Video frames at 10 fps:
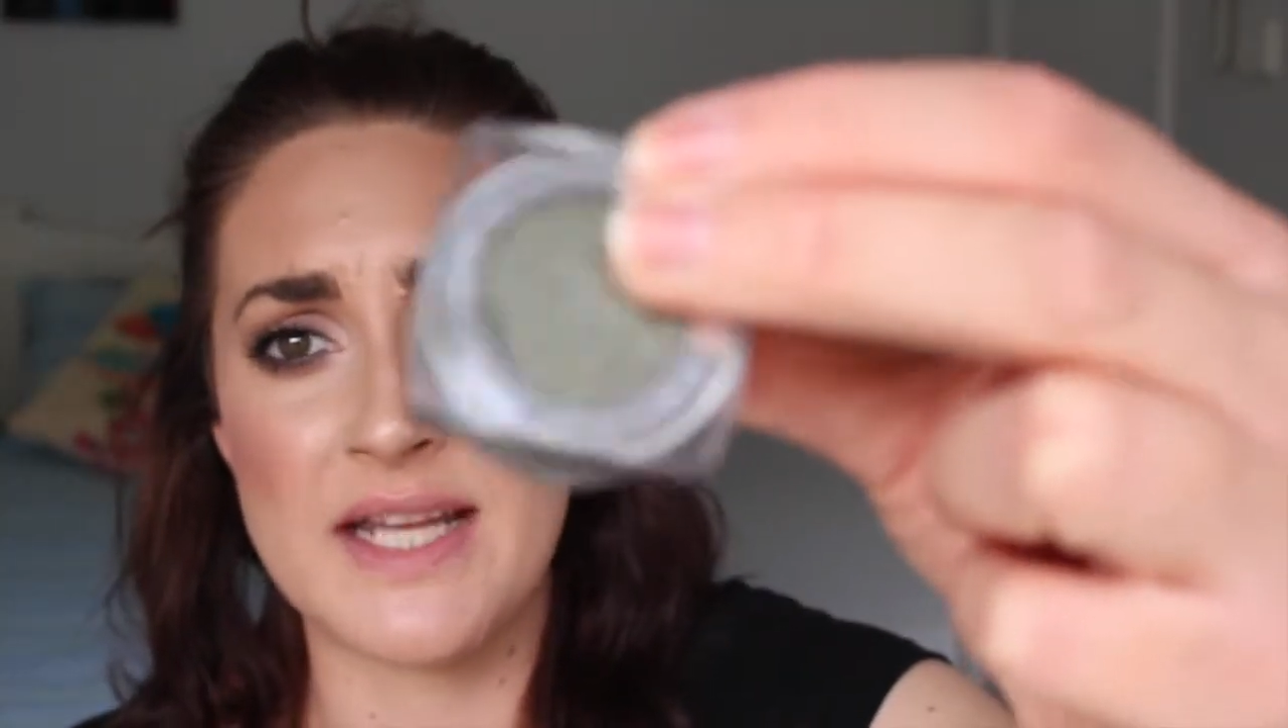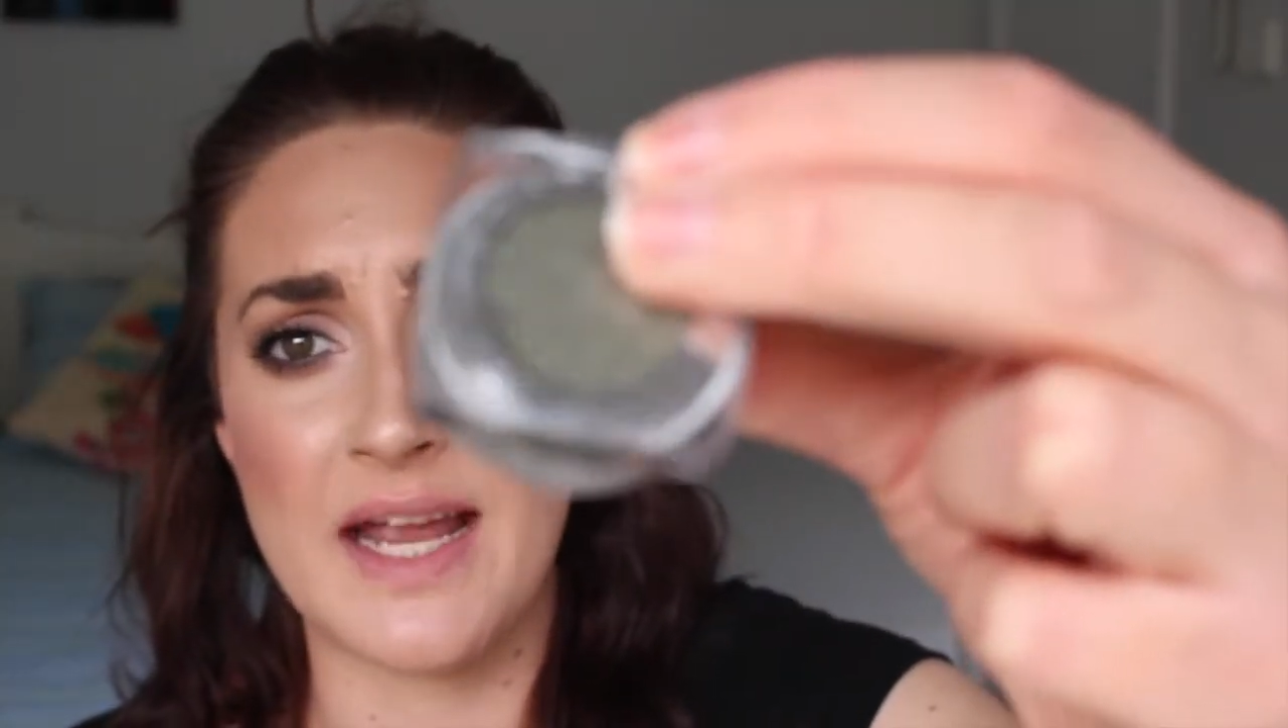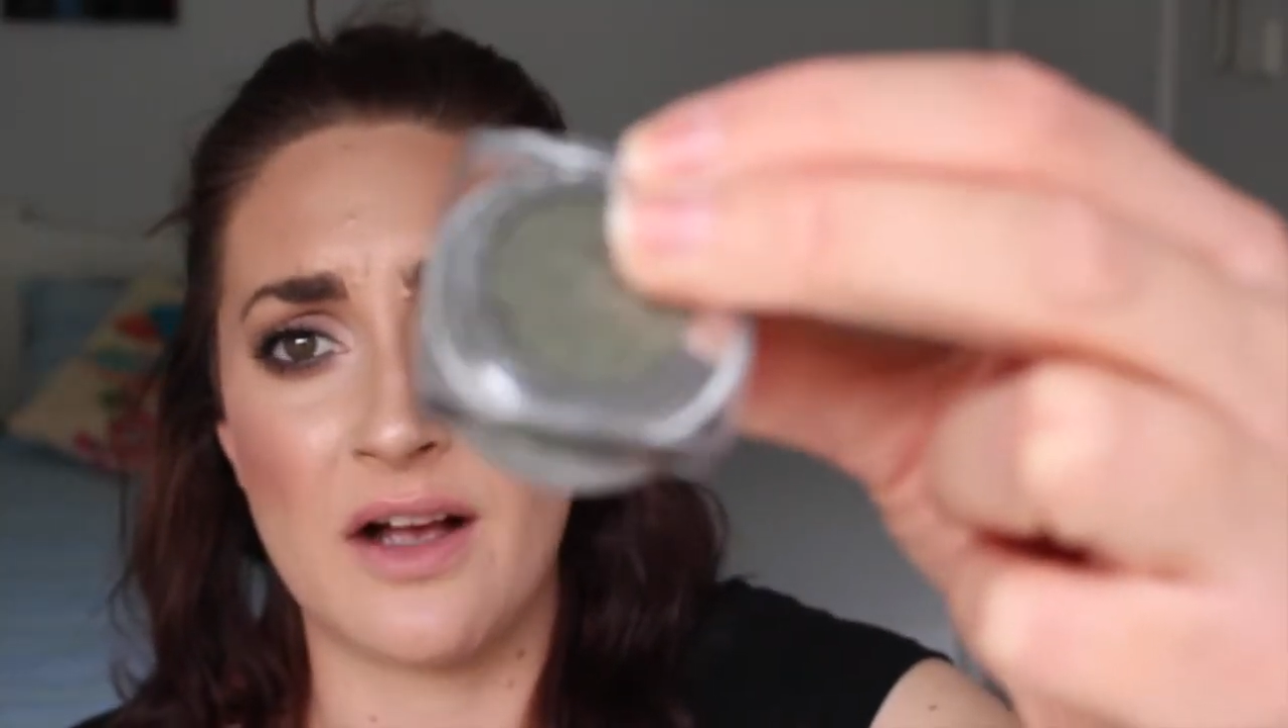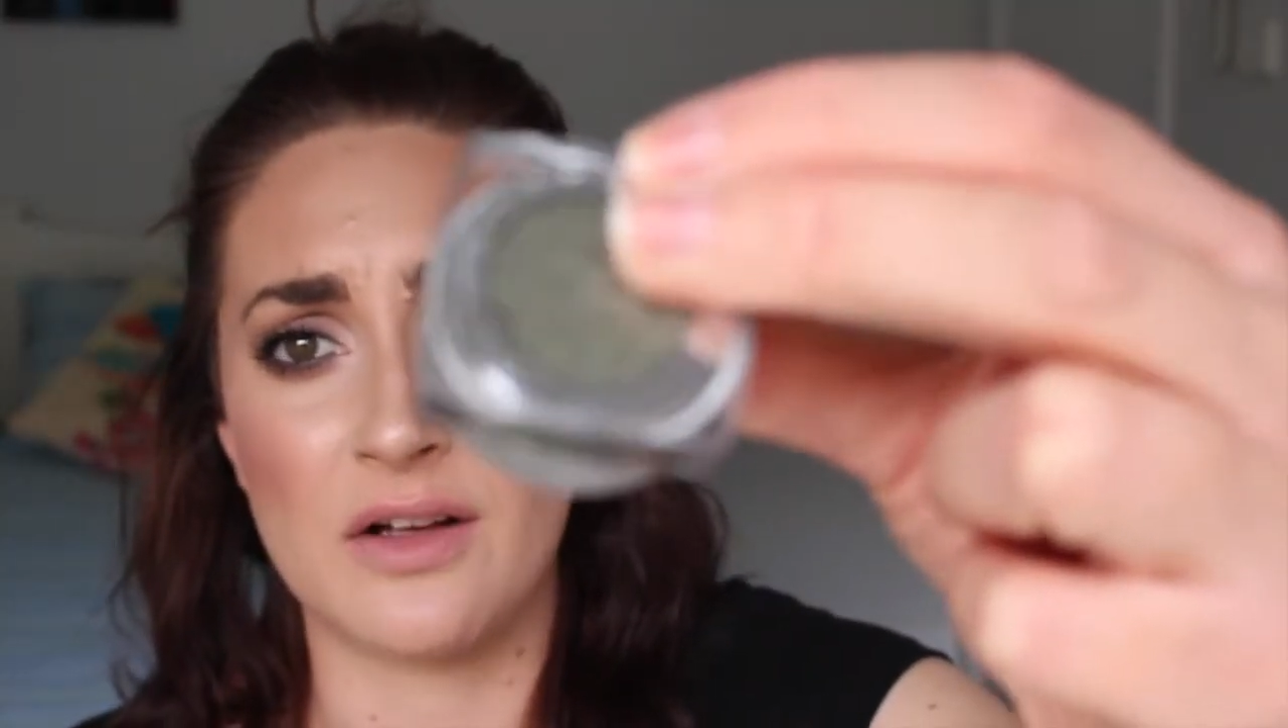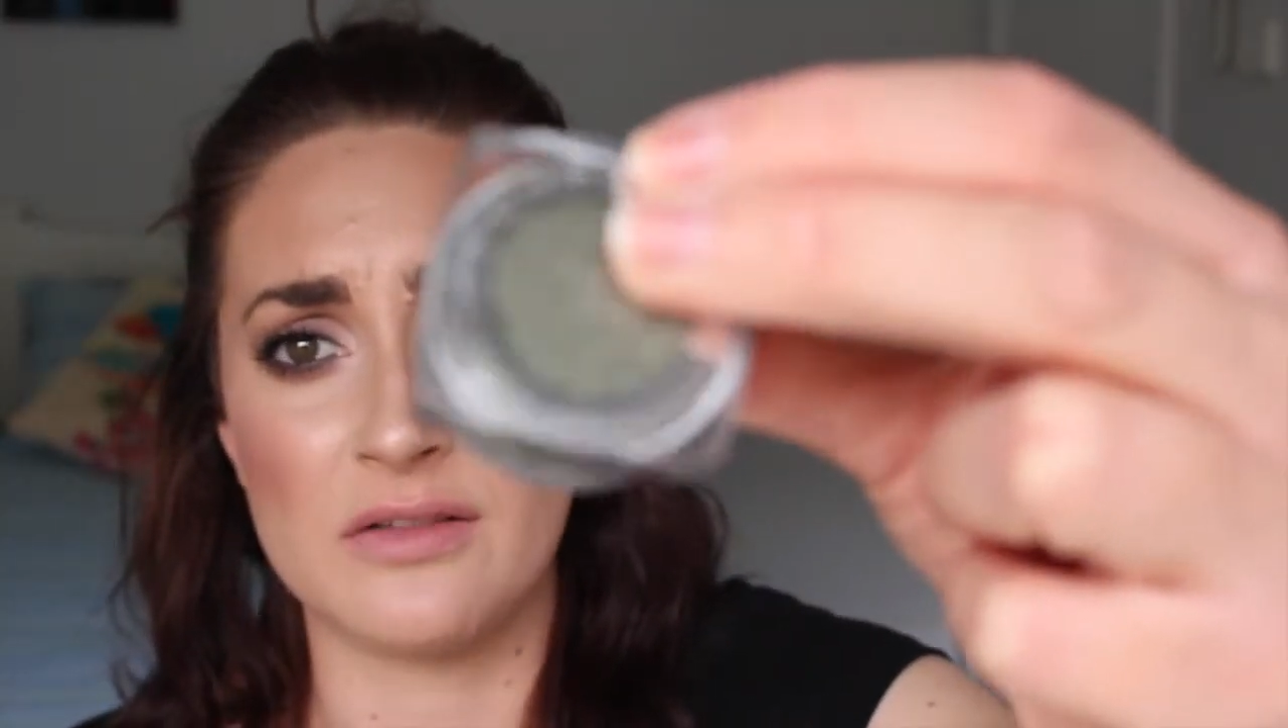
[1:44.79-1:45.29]

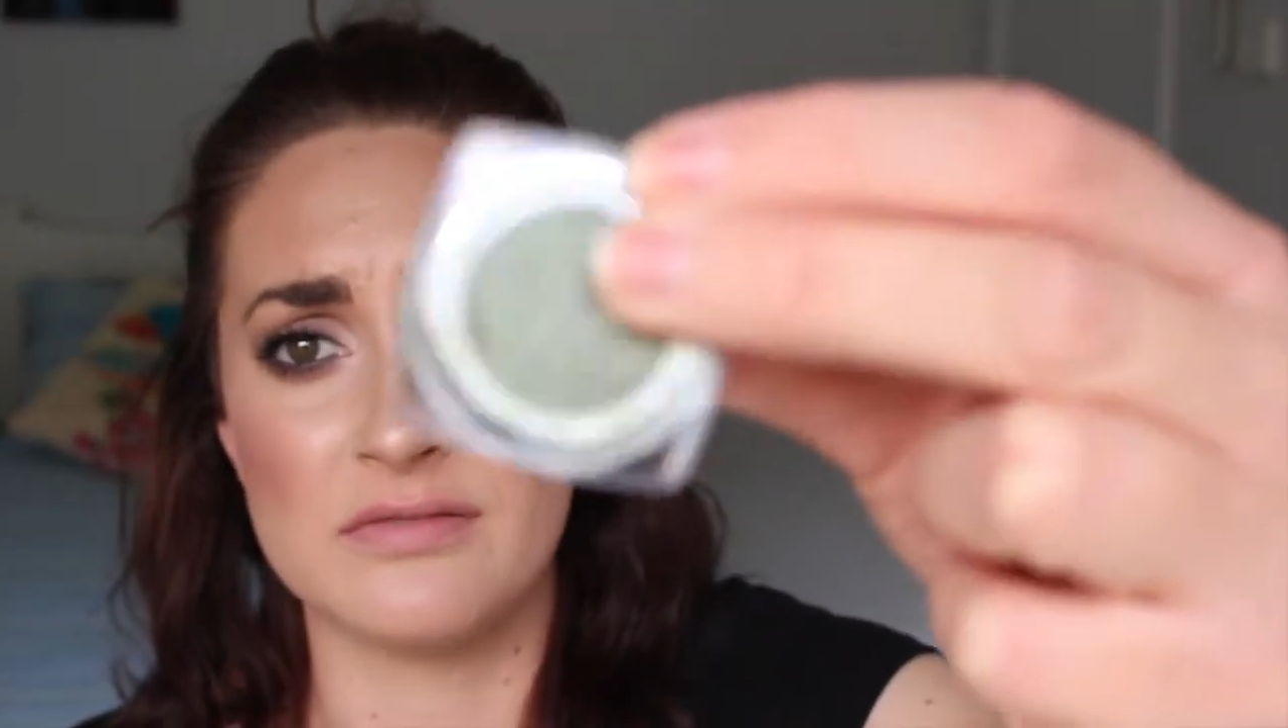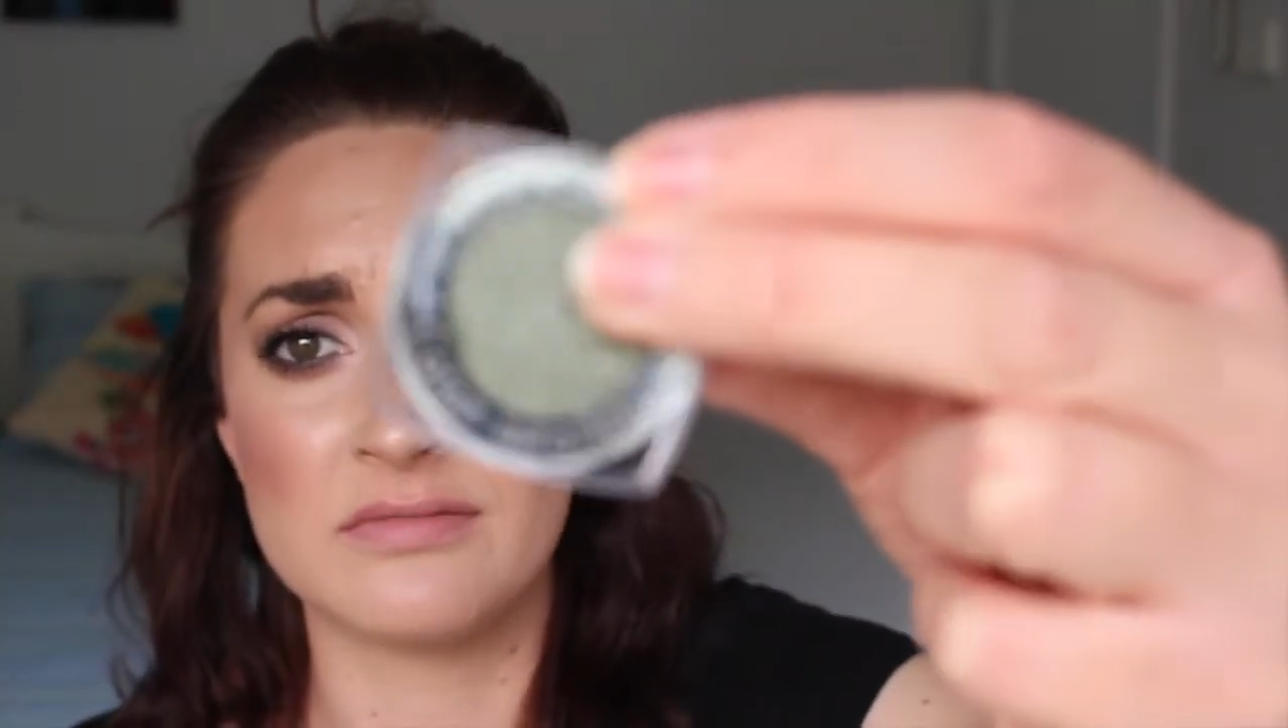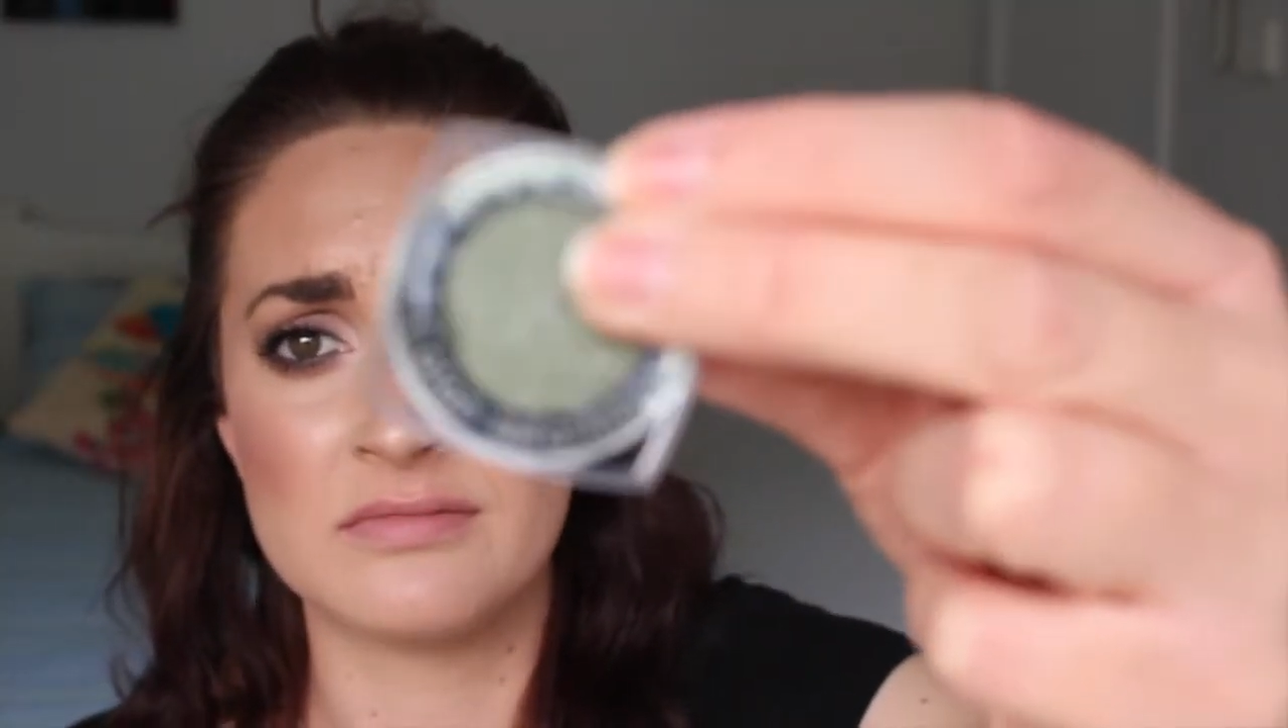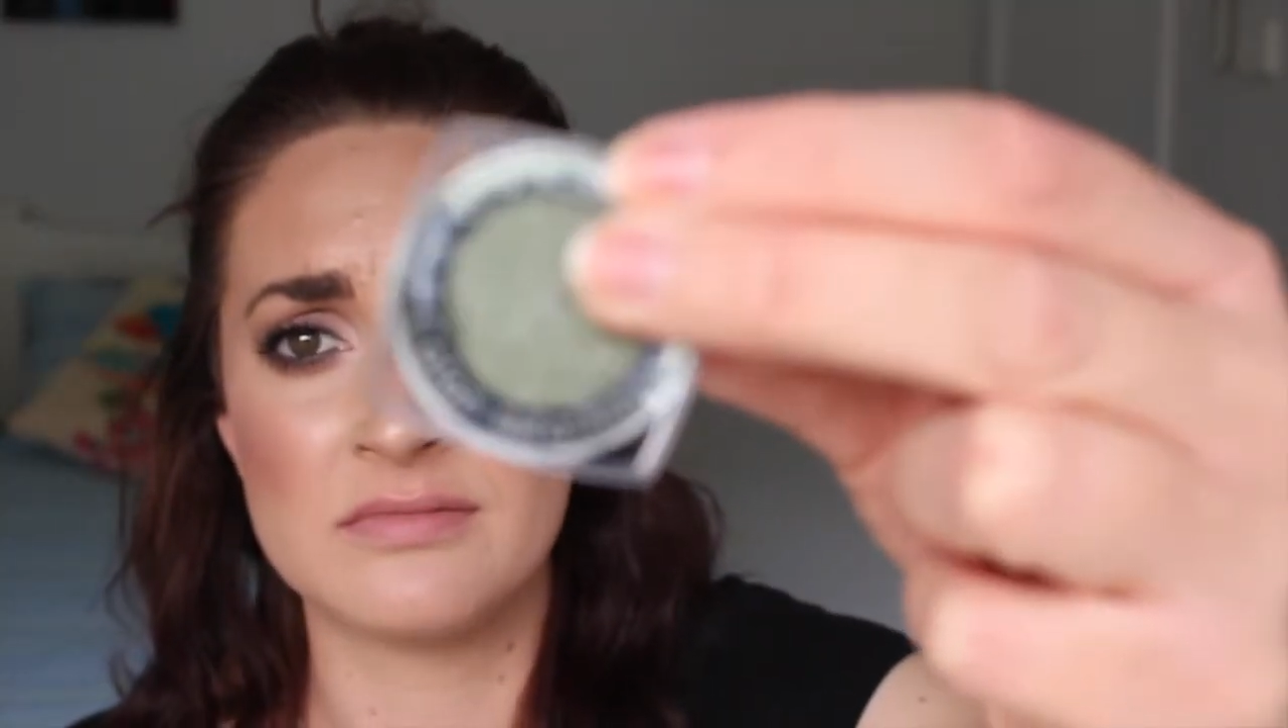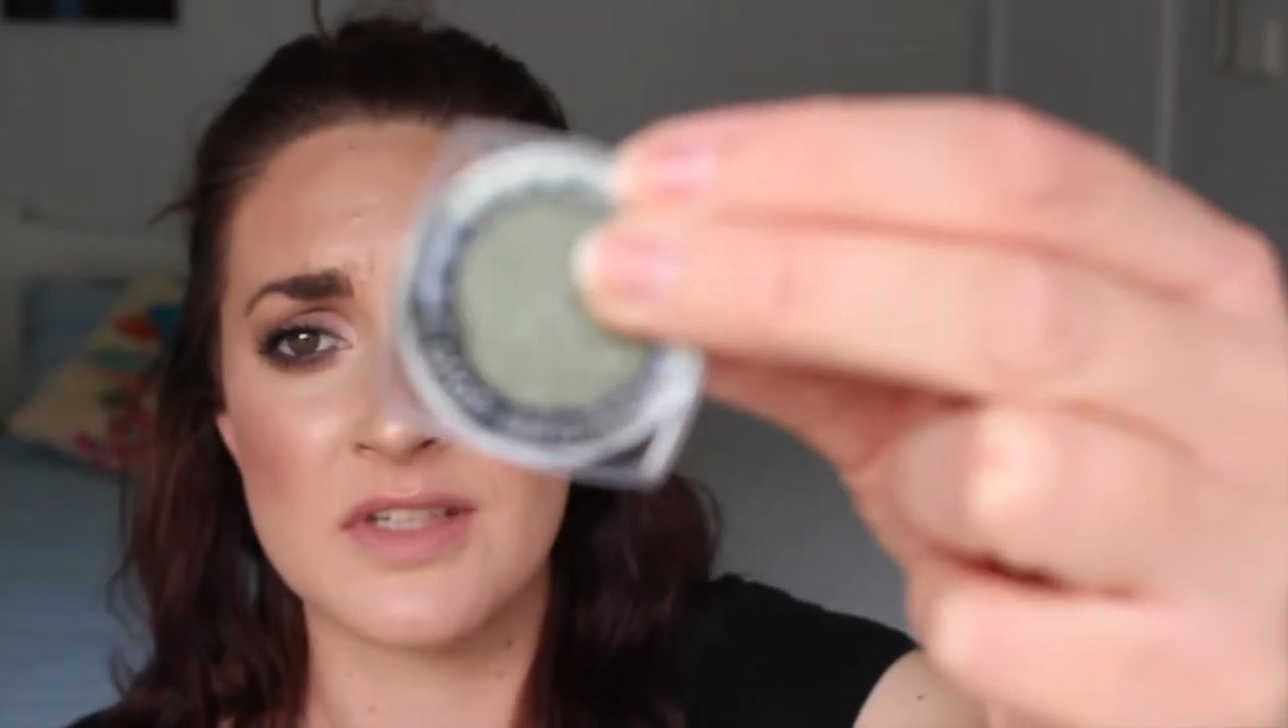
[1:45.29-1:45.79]
down